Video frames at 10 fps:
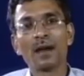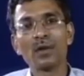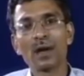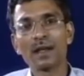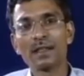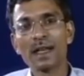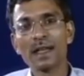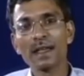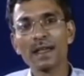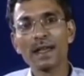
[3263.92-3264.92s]
you are
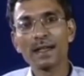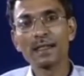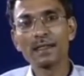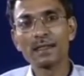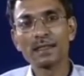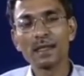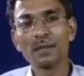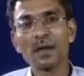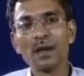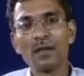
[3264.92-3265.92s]
designing an air conditioning
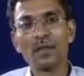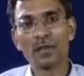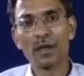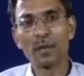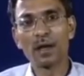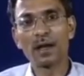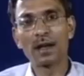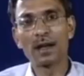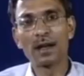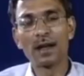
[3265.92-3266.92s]
system for
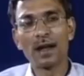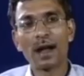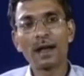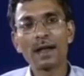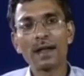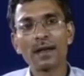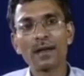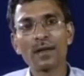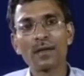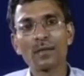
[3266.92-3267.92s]
summer, and
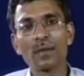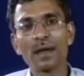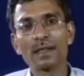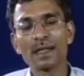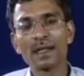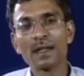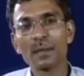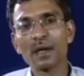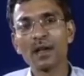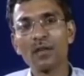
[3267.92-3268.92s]
it's a
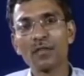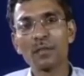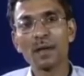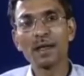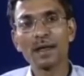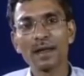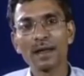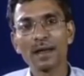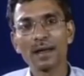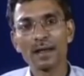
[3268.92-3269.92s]
typical office building,
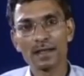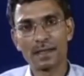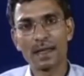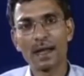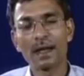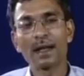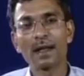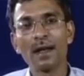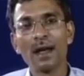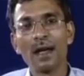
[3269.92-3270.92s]
let's say, and
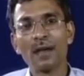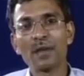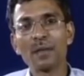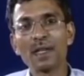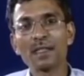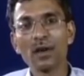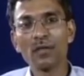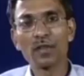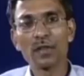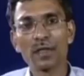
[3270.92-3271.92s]
everybody in the
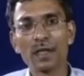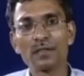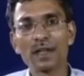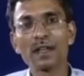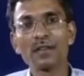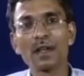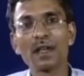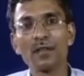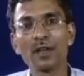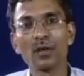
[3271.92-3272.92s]
office is wearing very
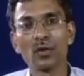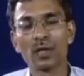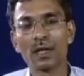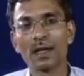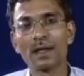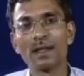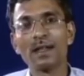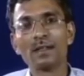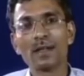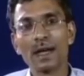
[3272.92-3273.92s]
heavy clothing.
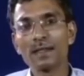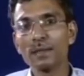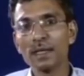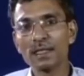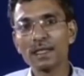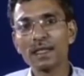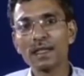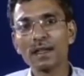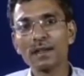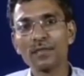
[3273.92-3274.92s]
So as I mentioned,
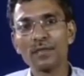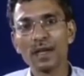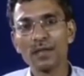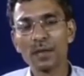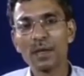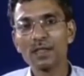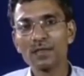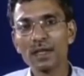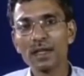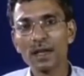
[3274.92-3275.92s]
if everybody is
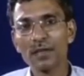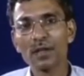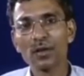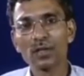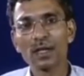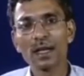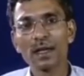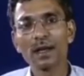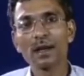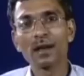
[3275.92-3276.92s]
wearing heavy clothing like